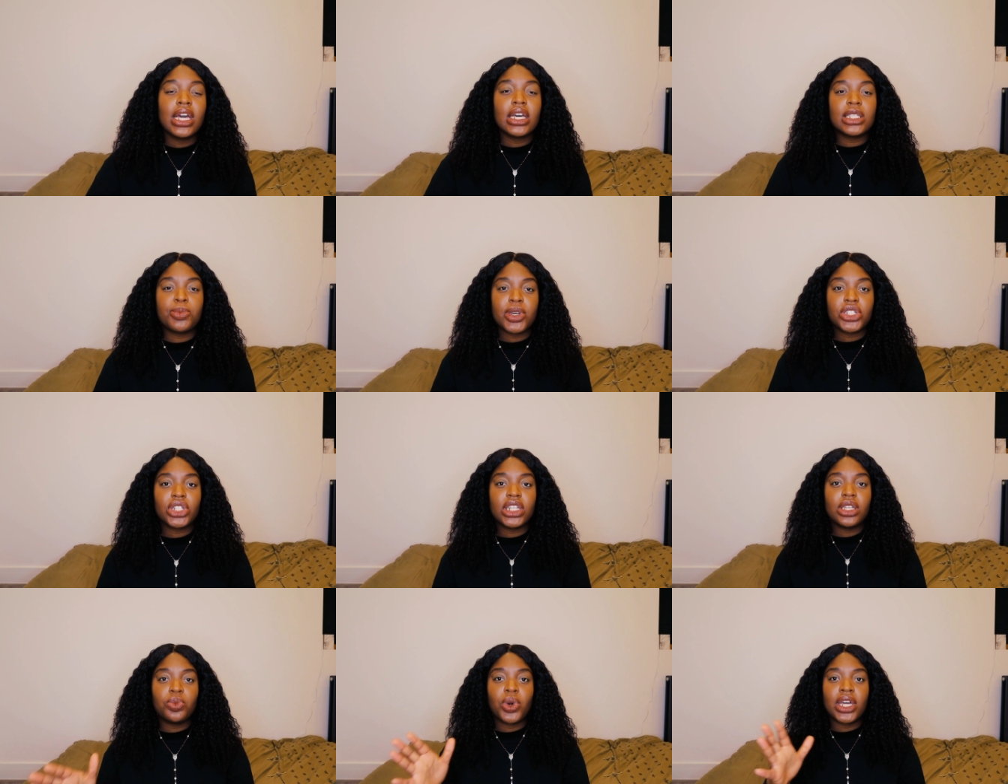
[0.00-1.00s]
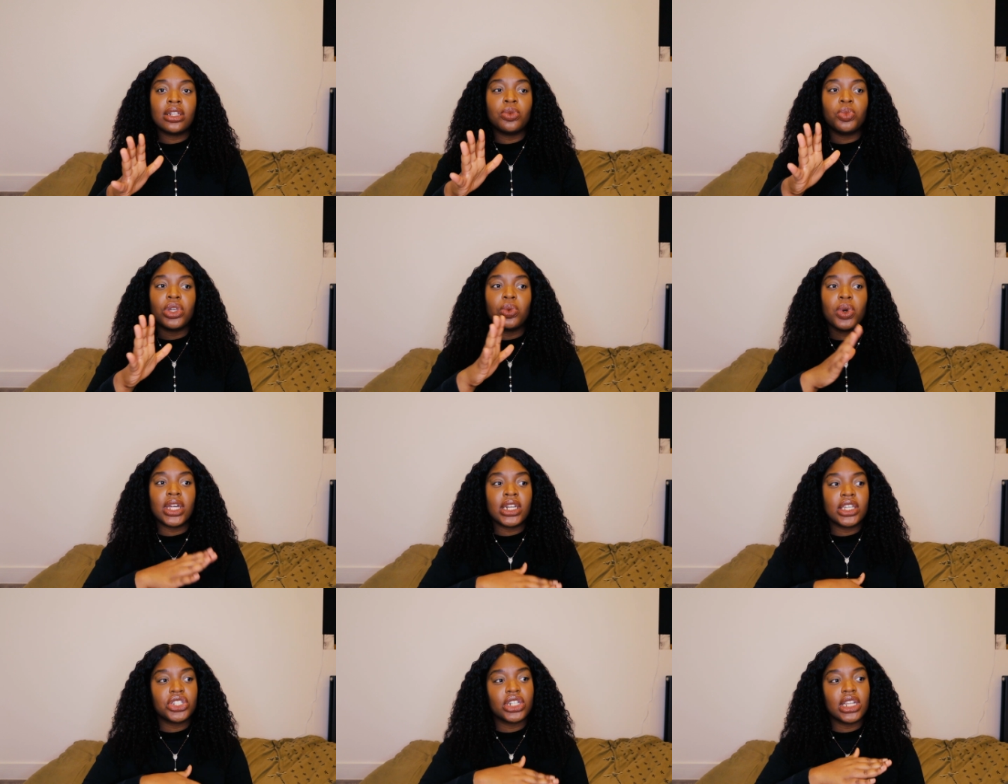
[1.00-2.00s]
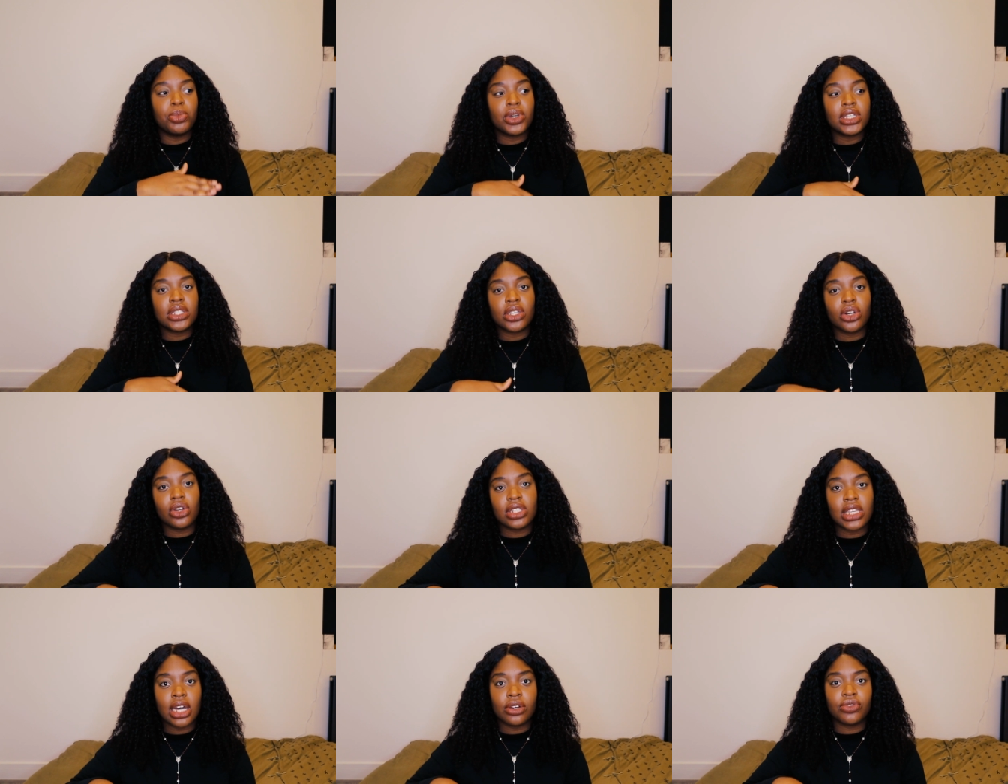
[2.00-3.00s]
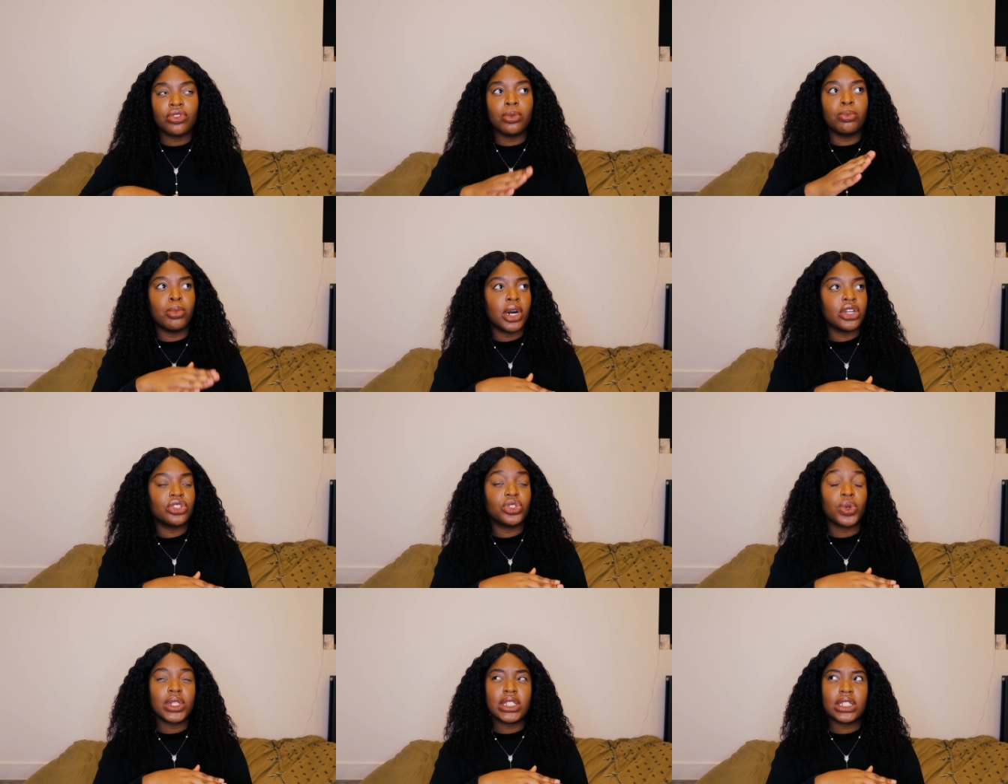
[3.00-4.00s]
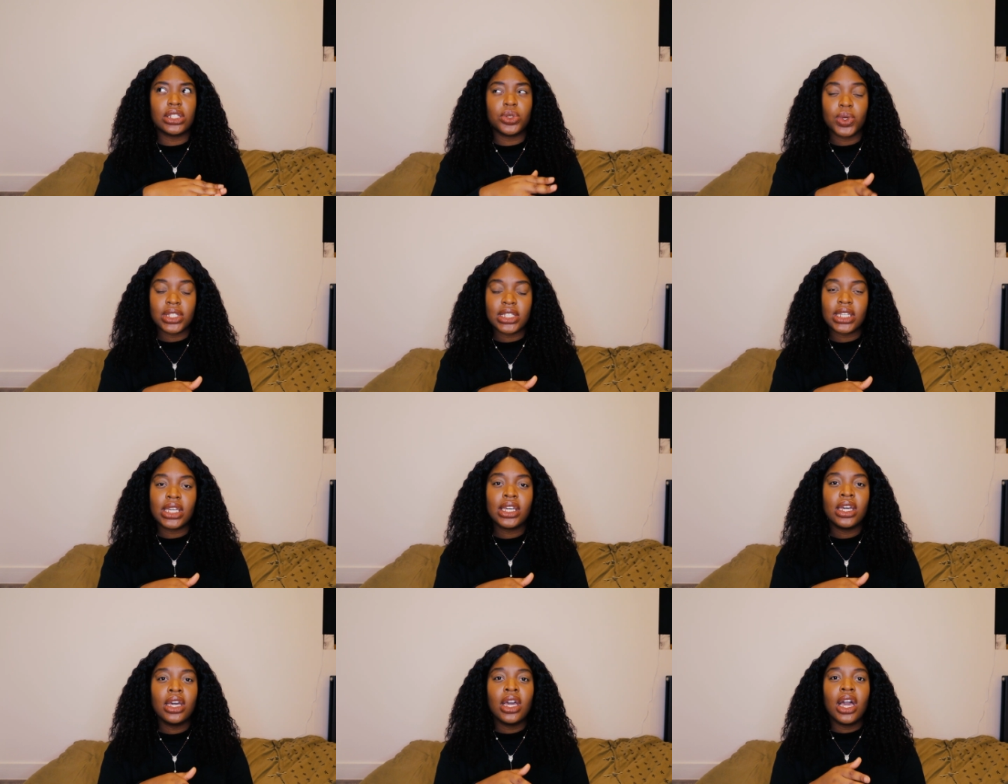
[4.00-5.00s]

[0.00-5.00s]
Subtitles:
especially when we were initially put into lockdown from March 2020.